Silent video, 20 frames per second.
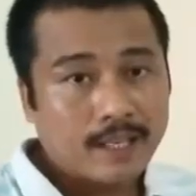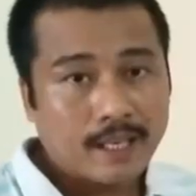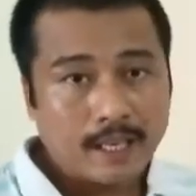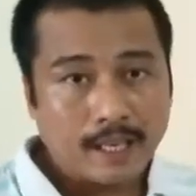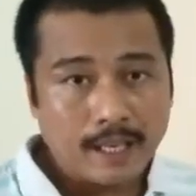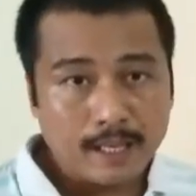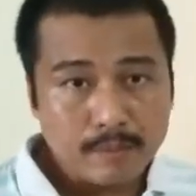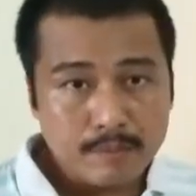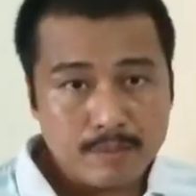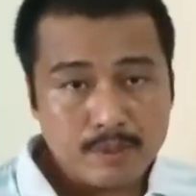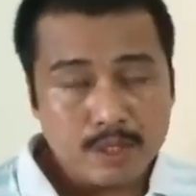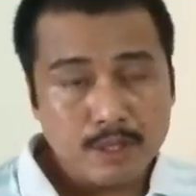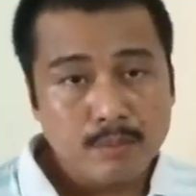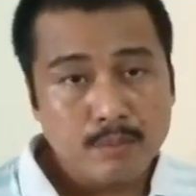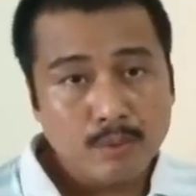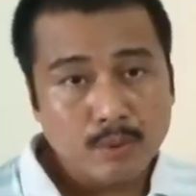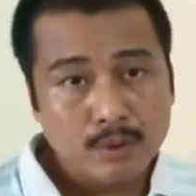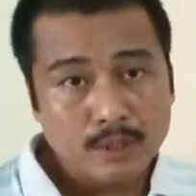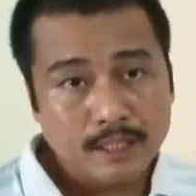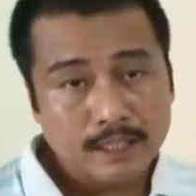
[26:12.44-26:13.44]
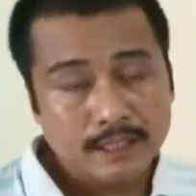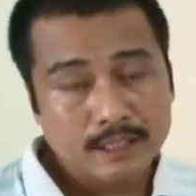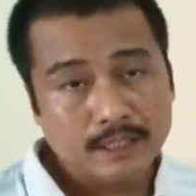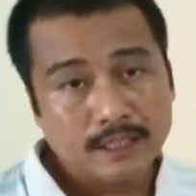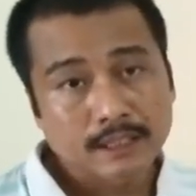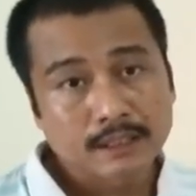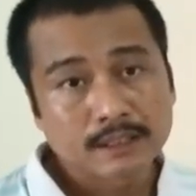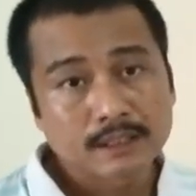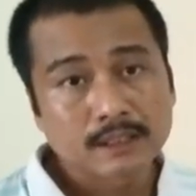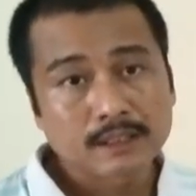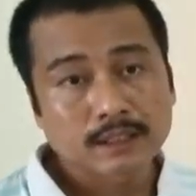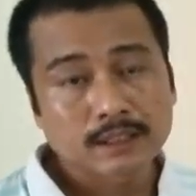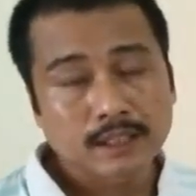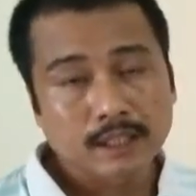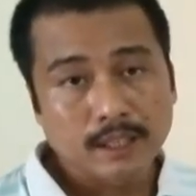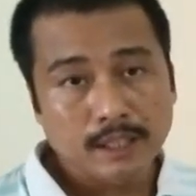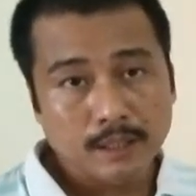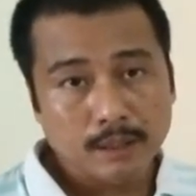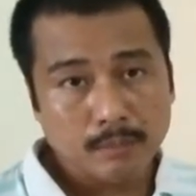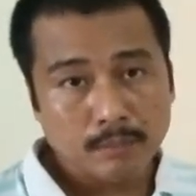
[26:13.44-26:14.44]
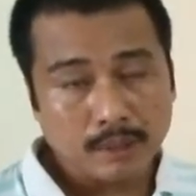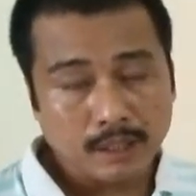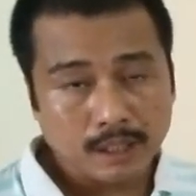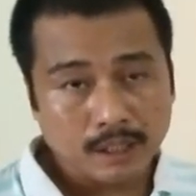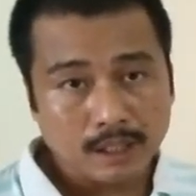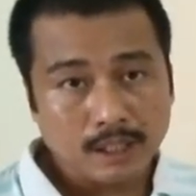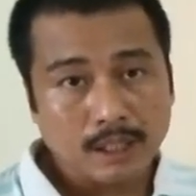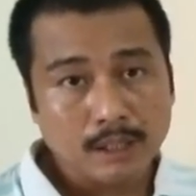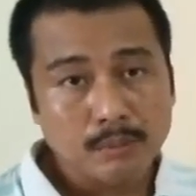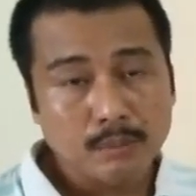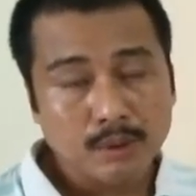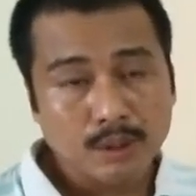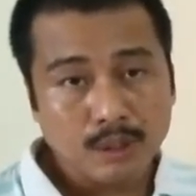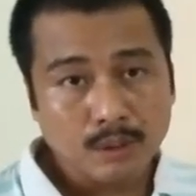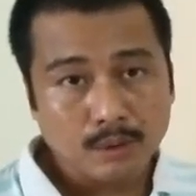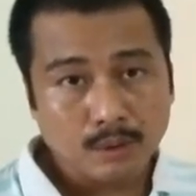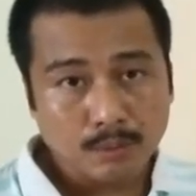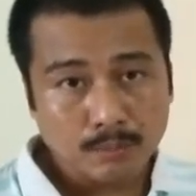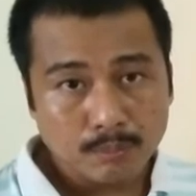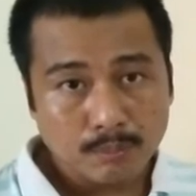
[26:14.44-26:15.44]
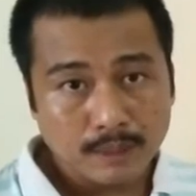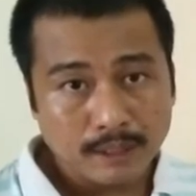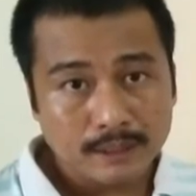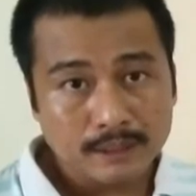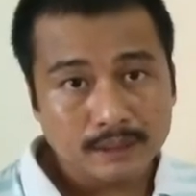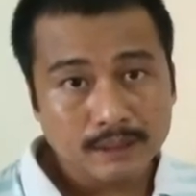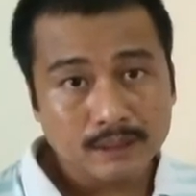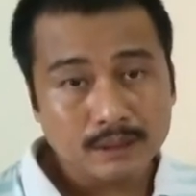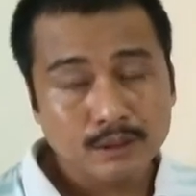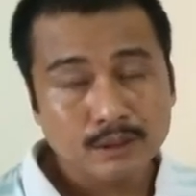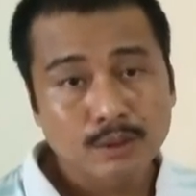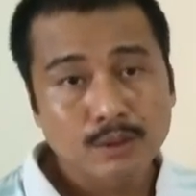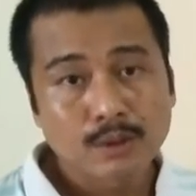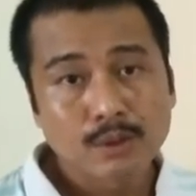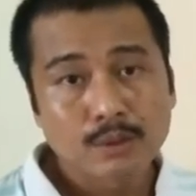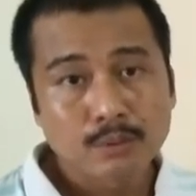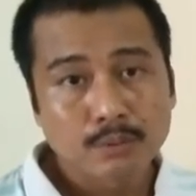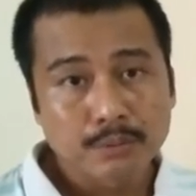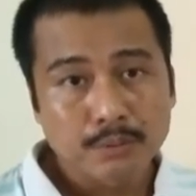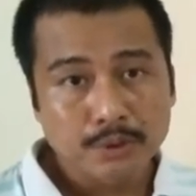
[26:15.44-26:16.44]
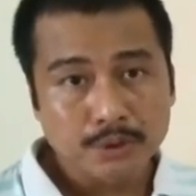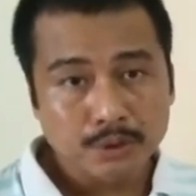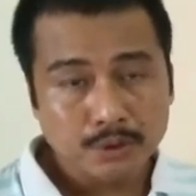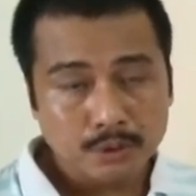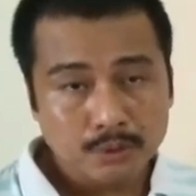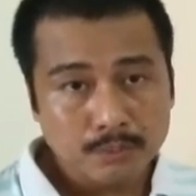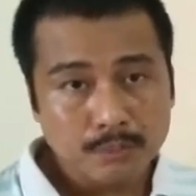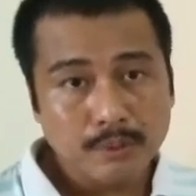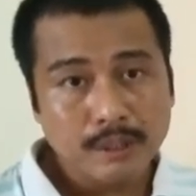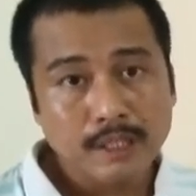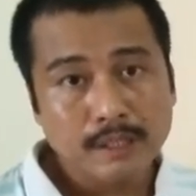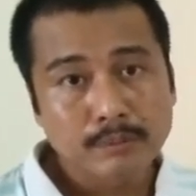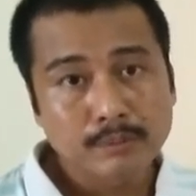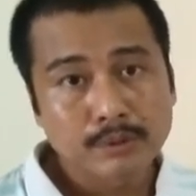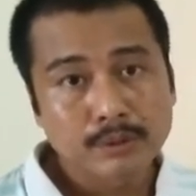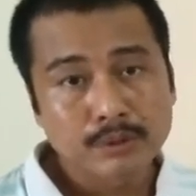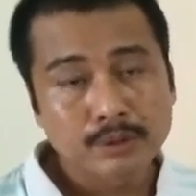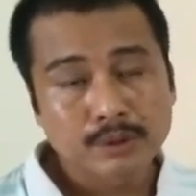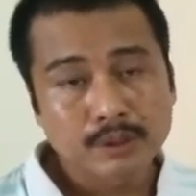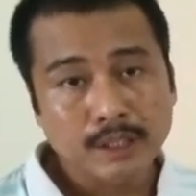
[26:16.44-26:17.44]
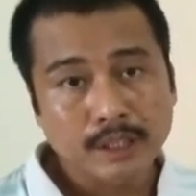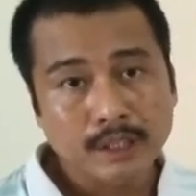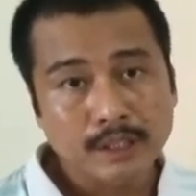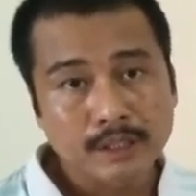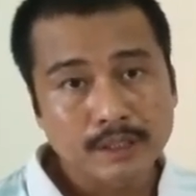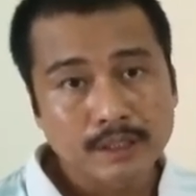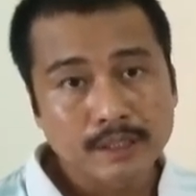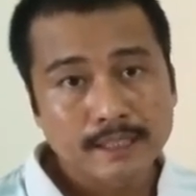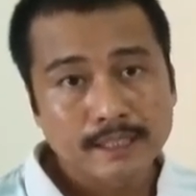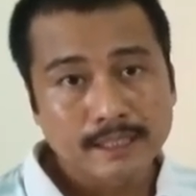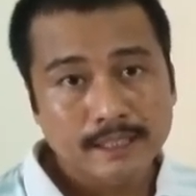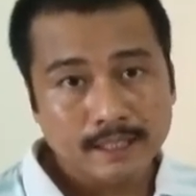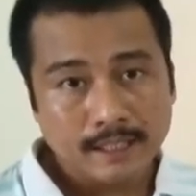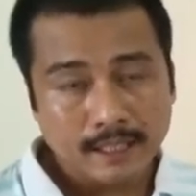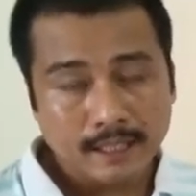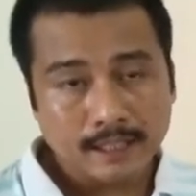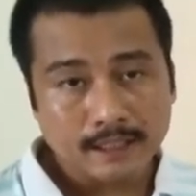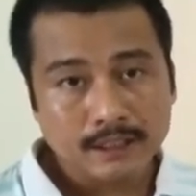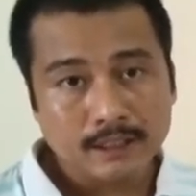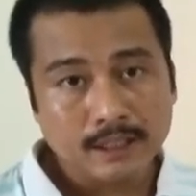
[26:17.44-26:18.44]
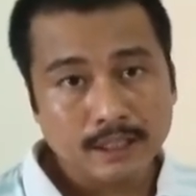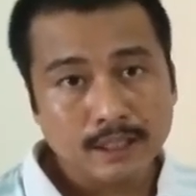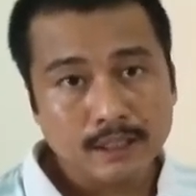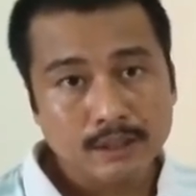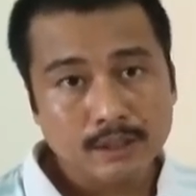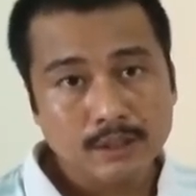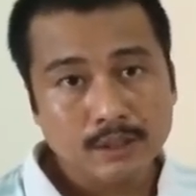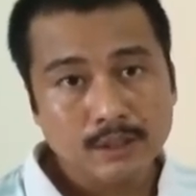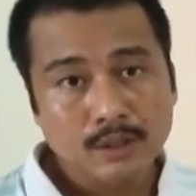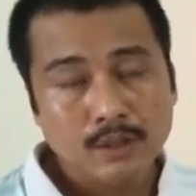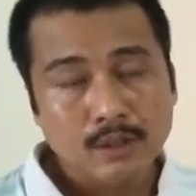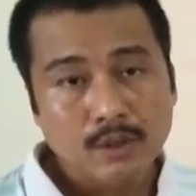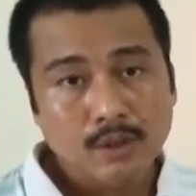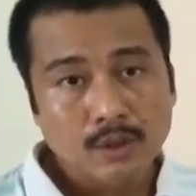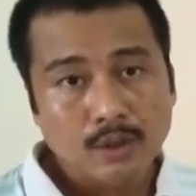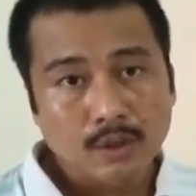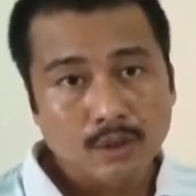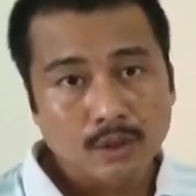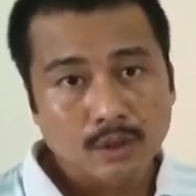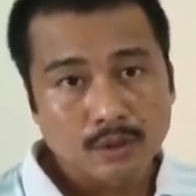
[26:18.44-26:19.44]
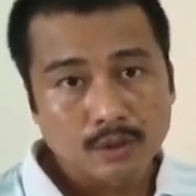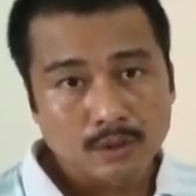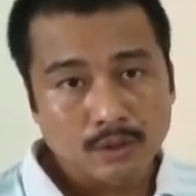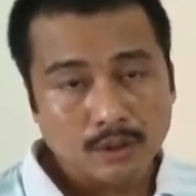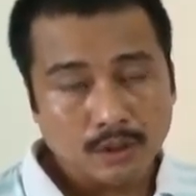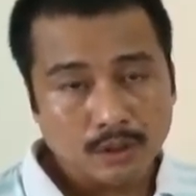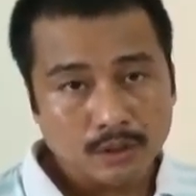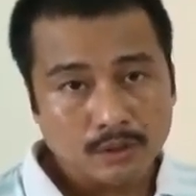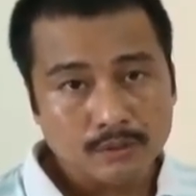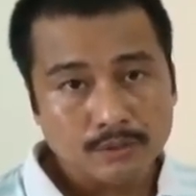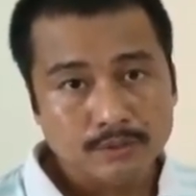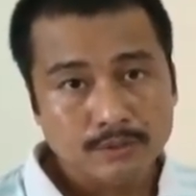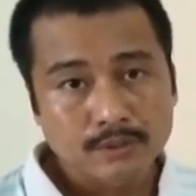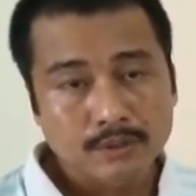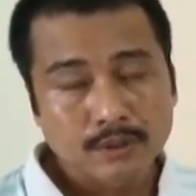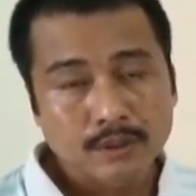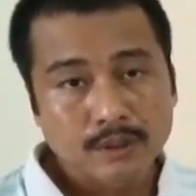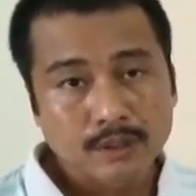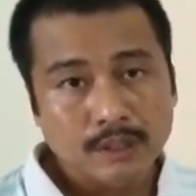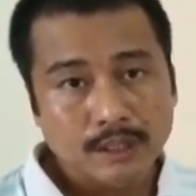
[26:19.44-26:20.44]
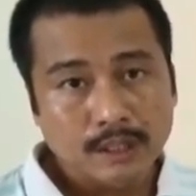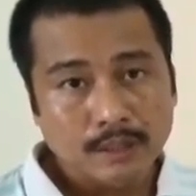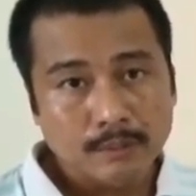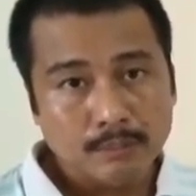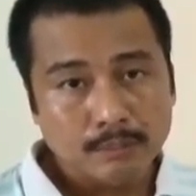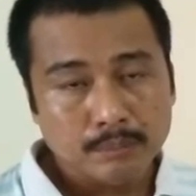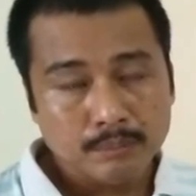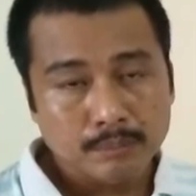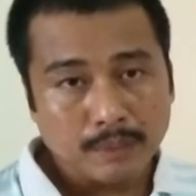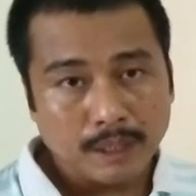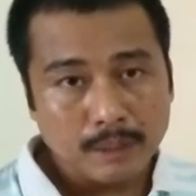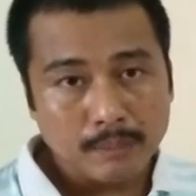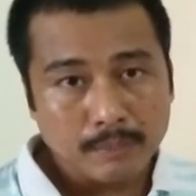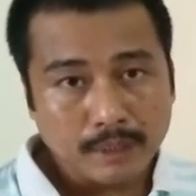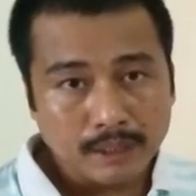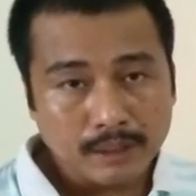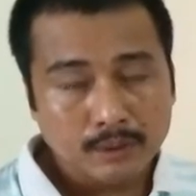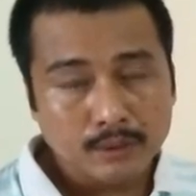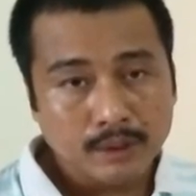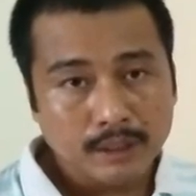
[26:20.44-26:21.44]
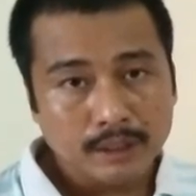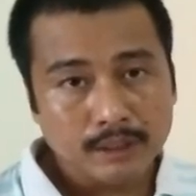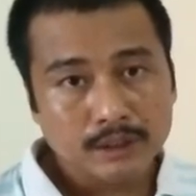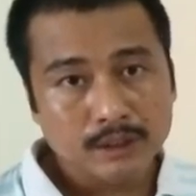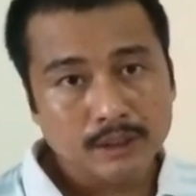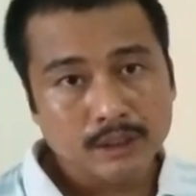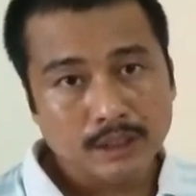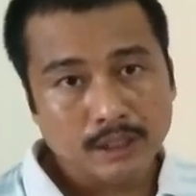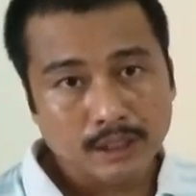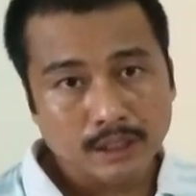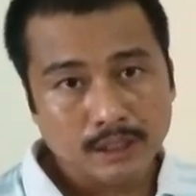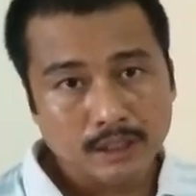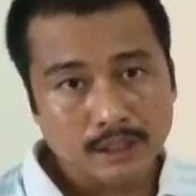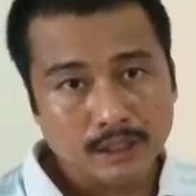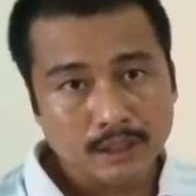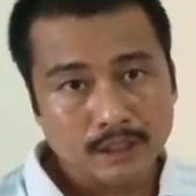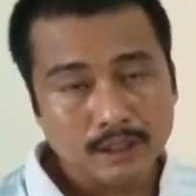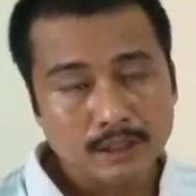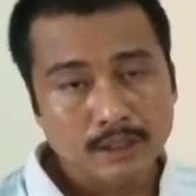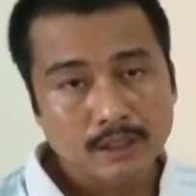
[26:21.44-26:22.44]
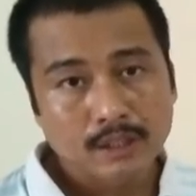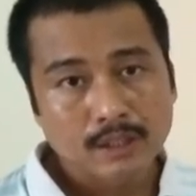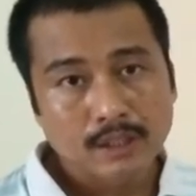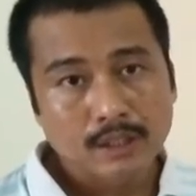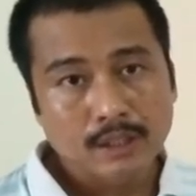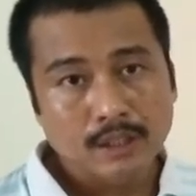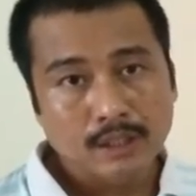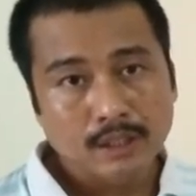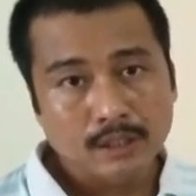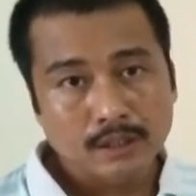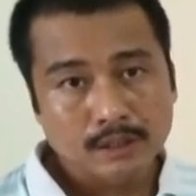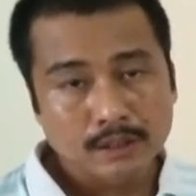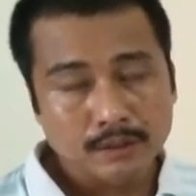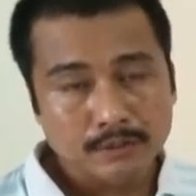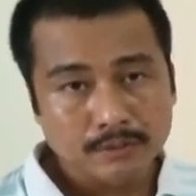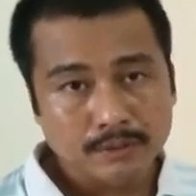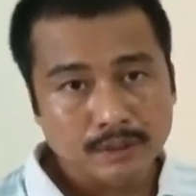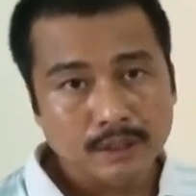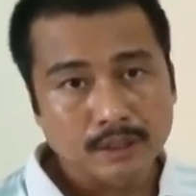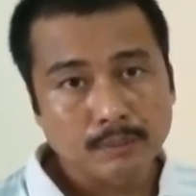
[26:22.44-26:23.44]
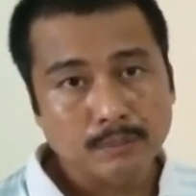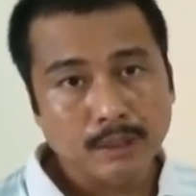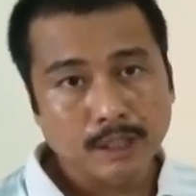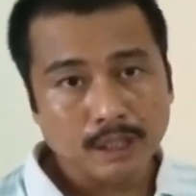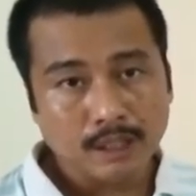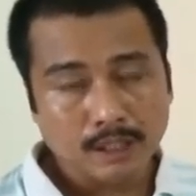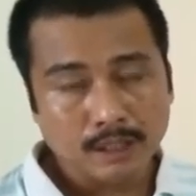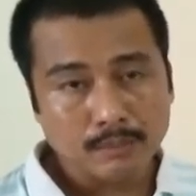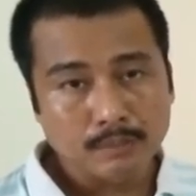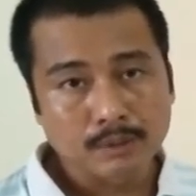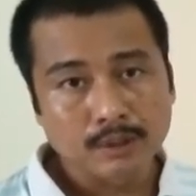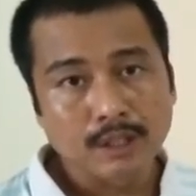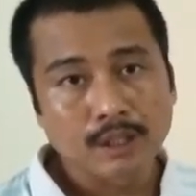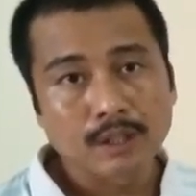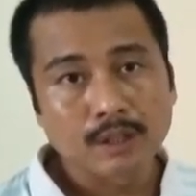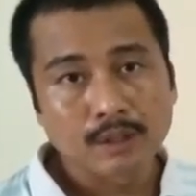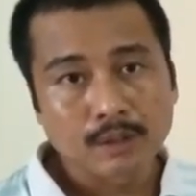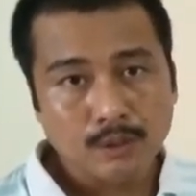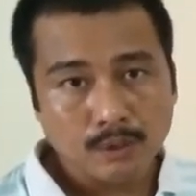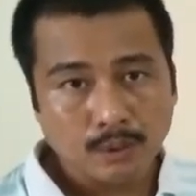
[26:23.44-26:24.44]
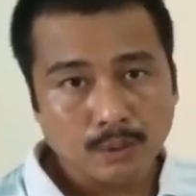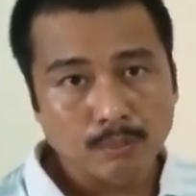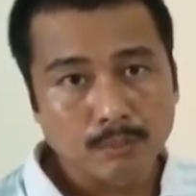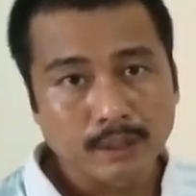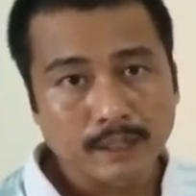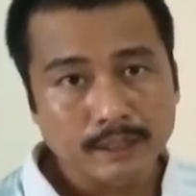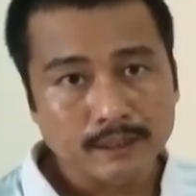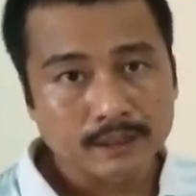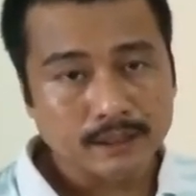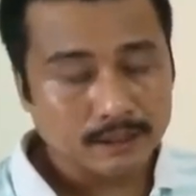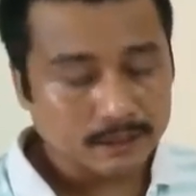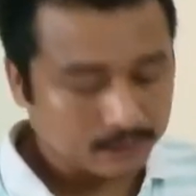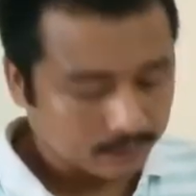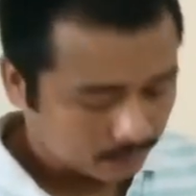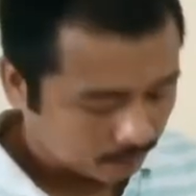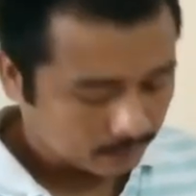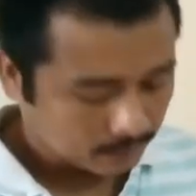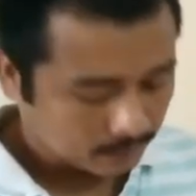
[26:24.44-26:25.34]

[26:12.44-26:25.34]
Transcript: MC bond distances in metal carbonyl complexes, we should be able to tell the extent of pi back donation in different metal carbonyl complexes.